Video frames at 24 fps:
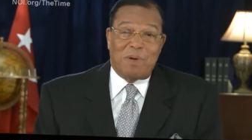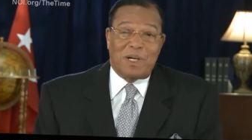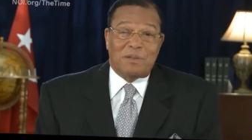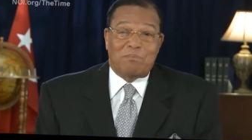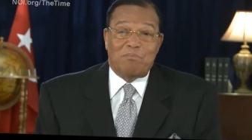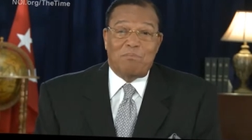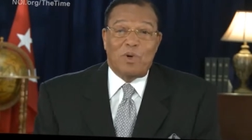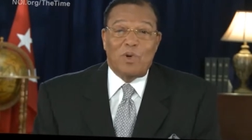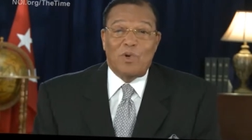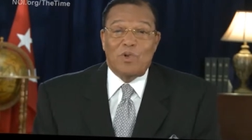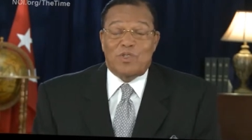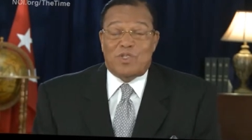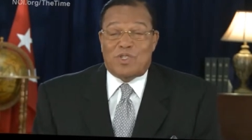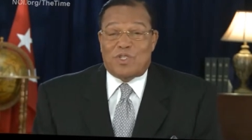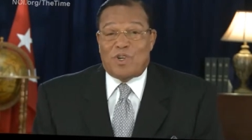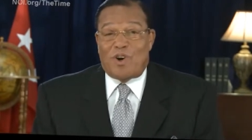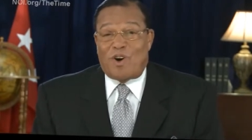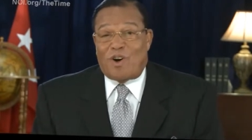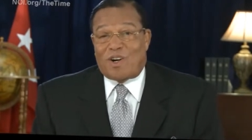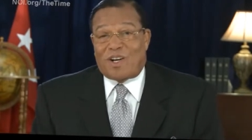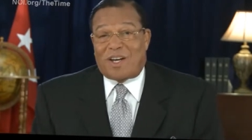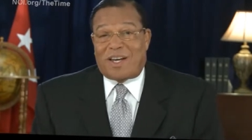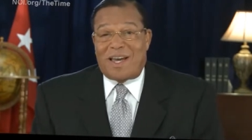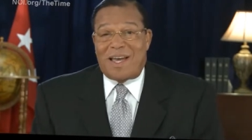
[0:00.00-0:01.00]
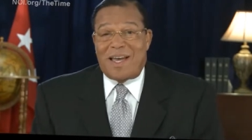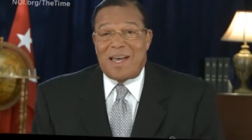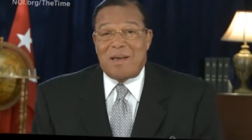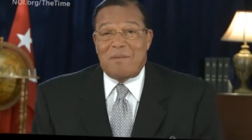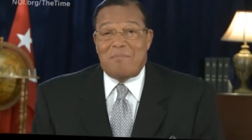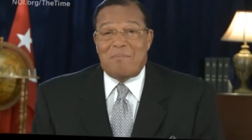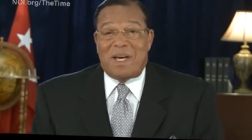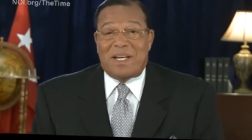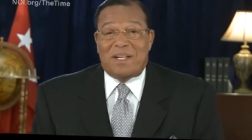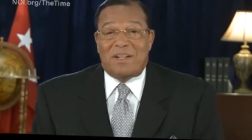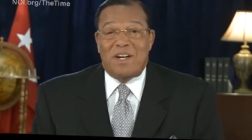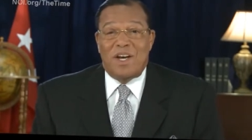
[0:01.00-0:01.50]
But Musa
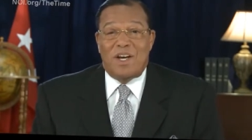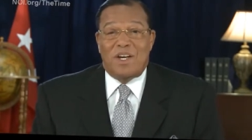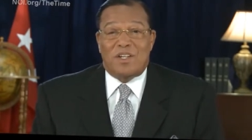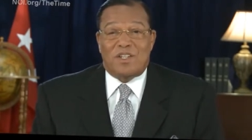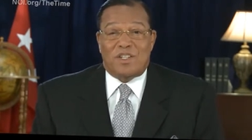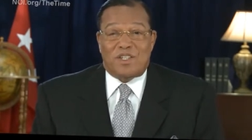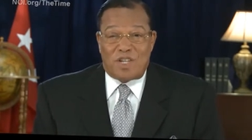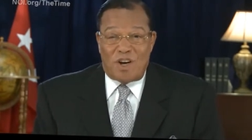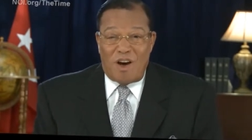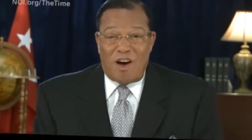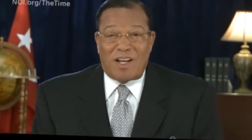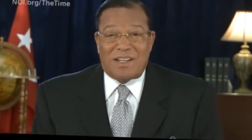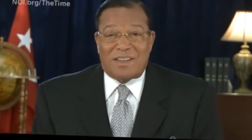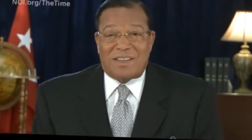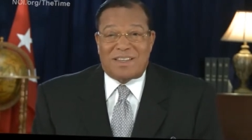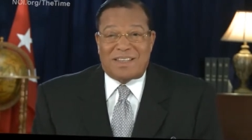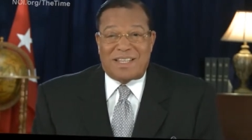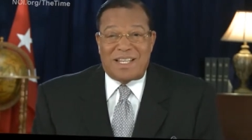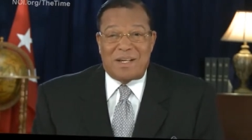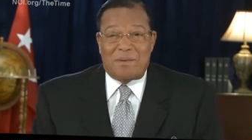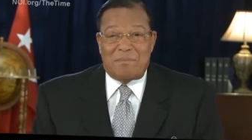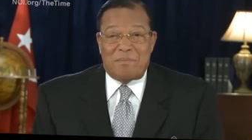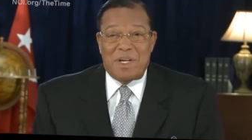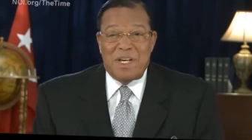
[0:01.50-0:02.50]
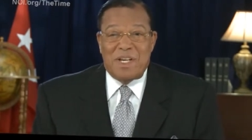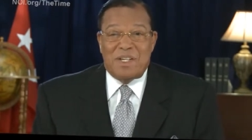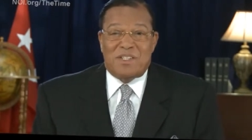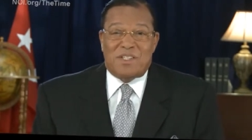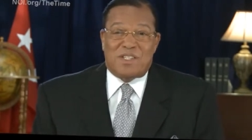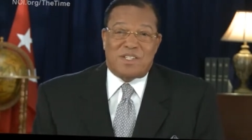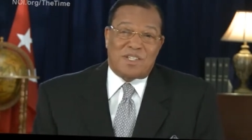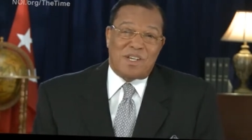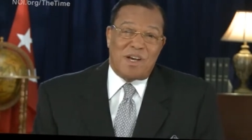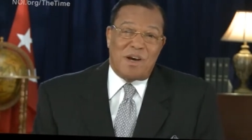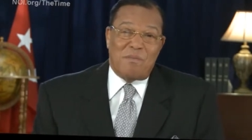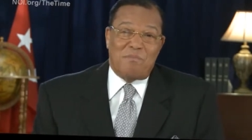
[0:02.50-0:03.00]
came and taught them
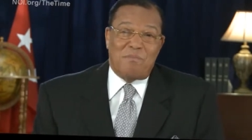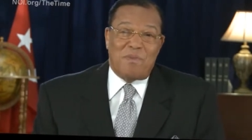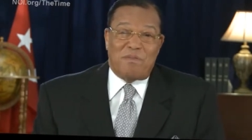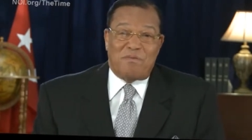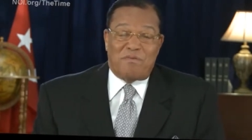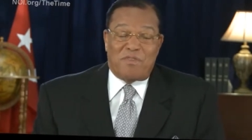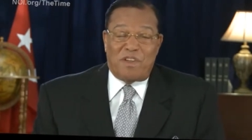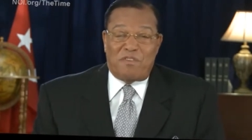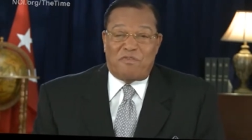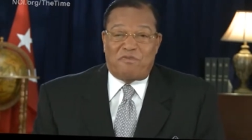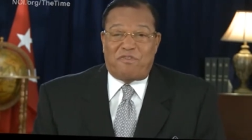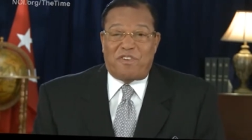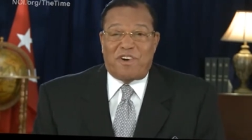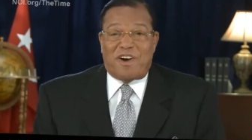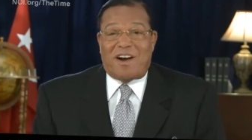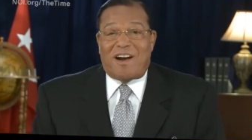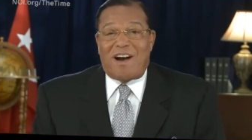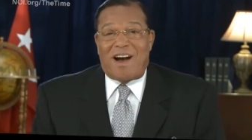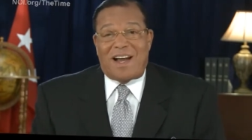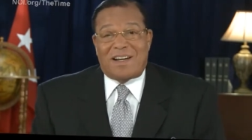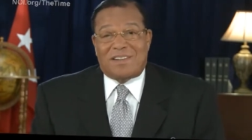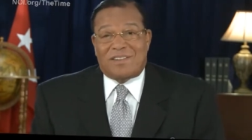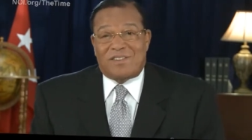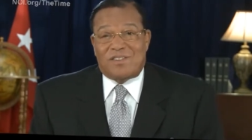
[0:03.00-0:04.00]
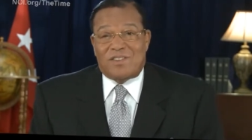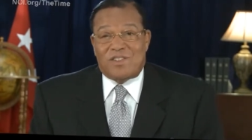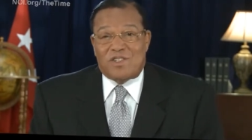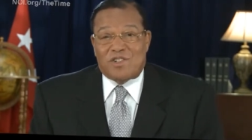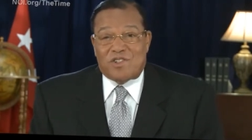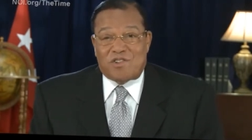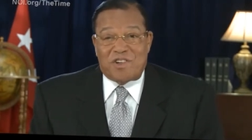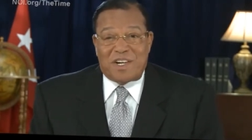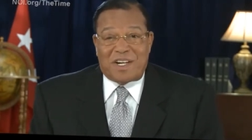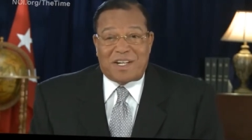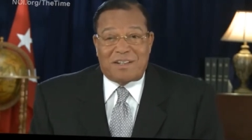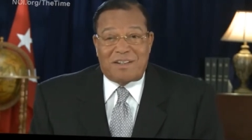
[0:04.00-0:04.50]
some of the
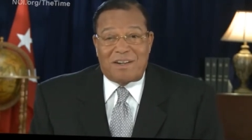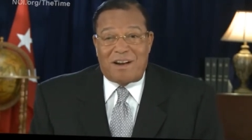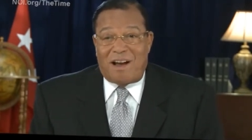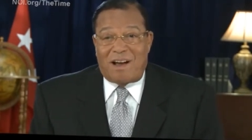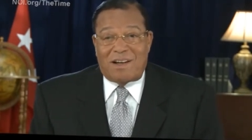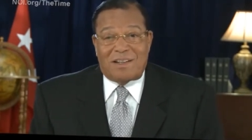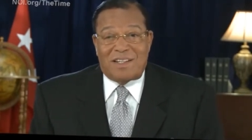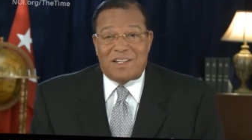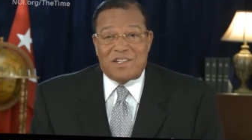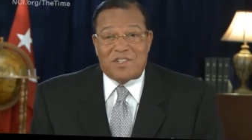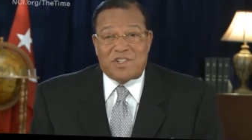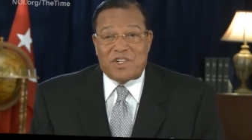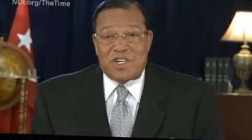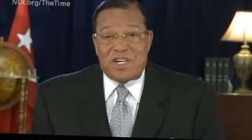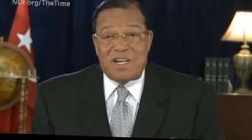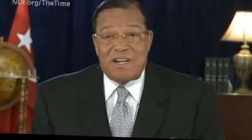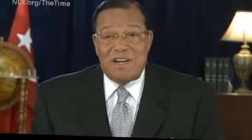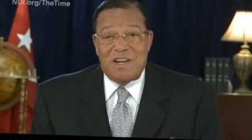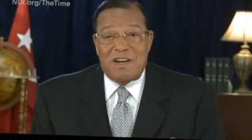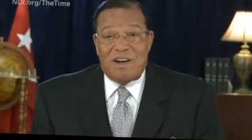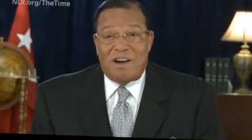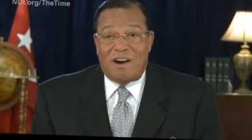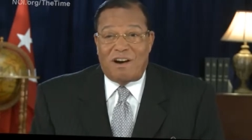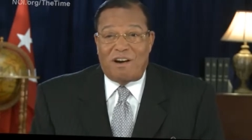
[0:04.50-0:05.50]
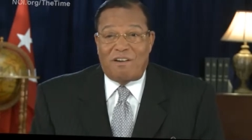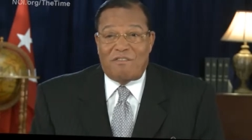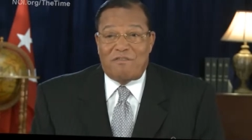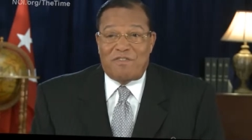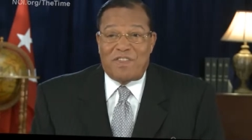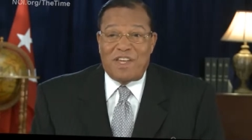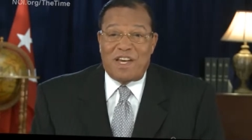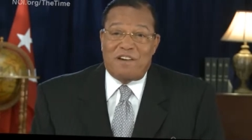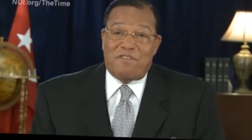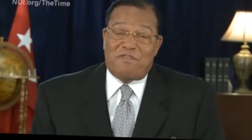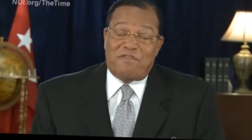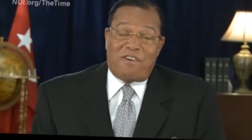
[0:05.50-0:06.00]
forgotten technology
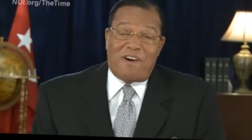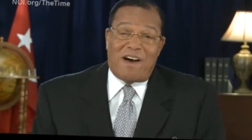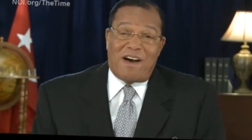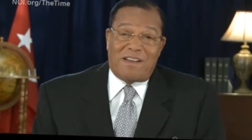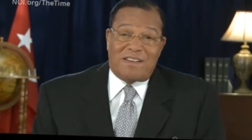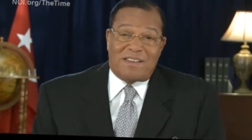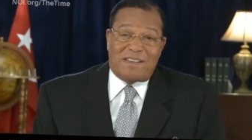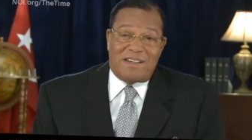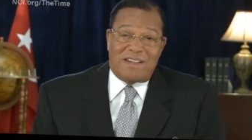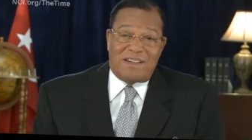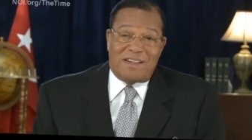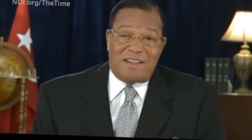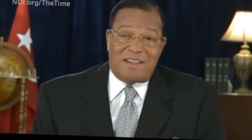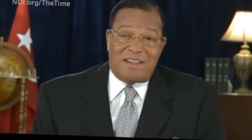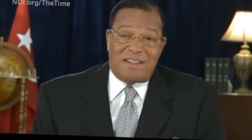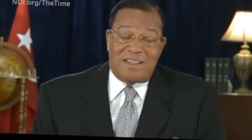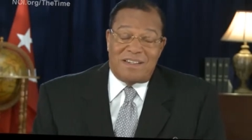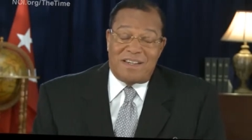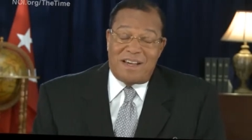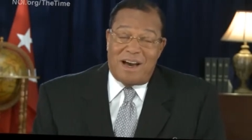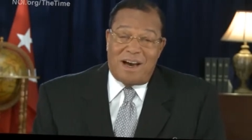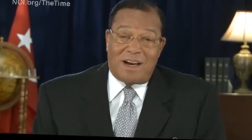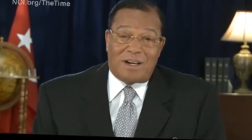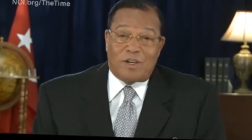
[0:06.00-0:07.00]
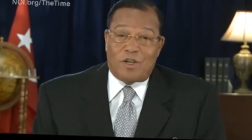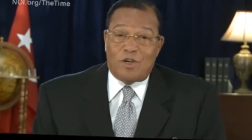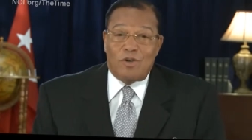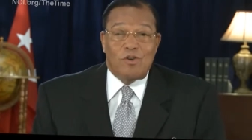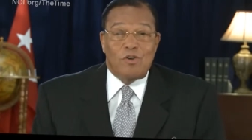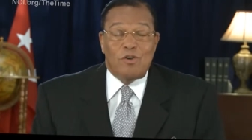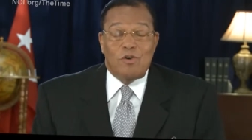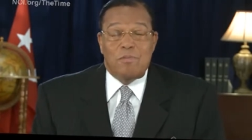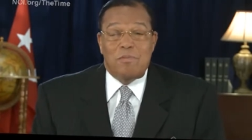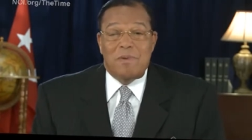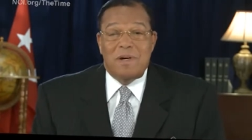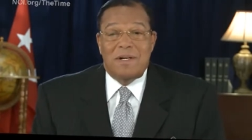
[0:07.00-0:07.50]
of their father
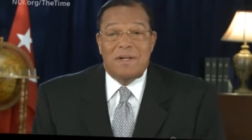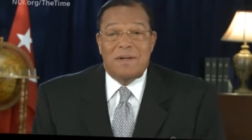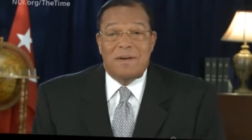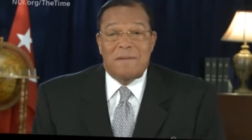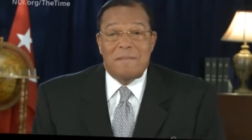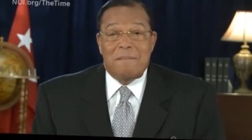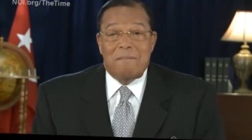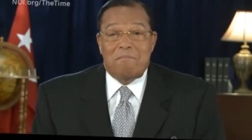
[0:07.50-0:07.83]
Yaqub,